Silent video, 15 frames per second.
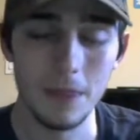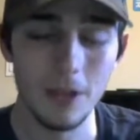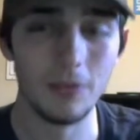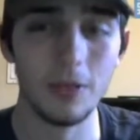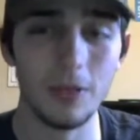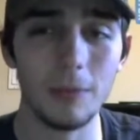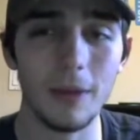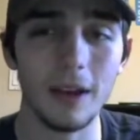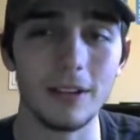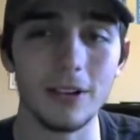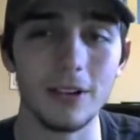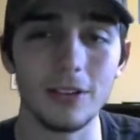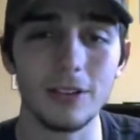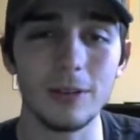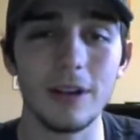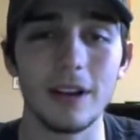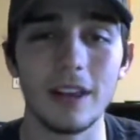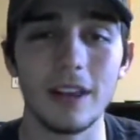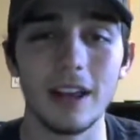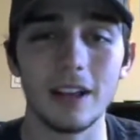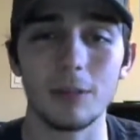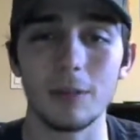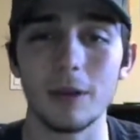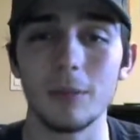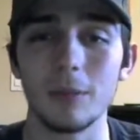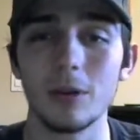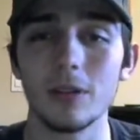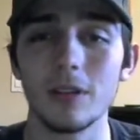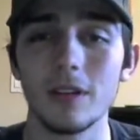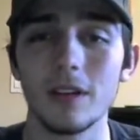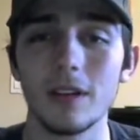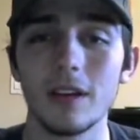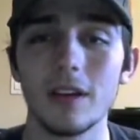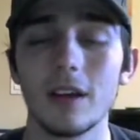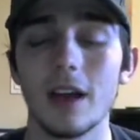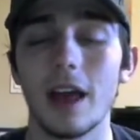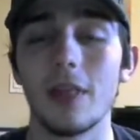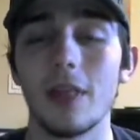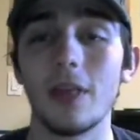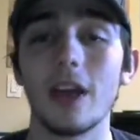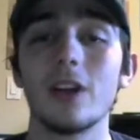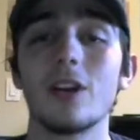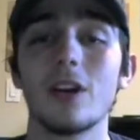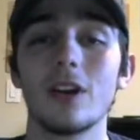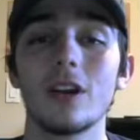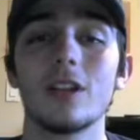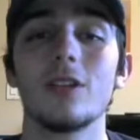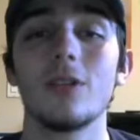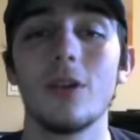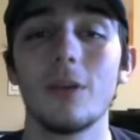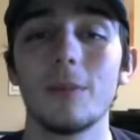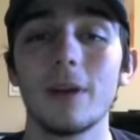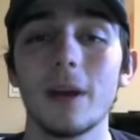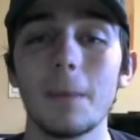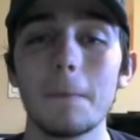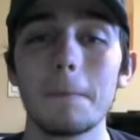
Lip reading: for the Max Airstream there to get the Speed boost, and then target the Rotom again.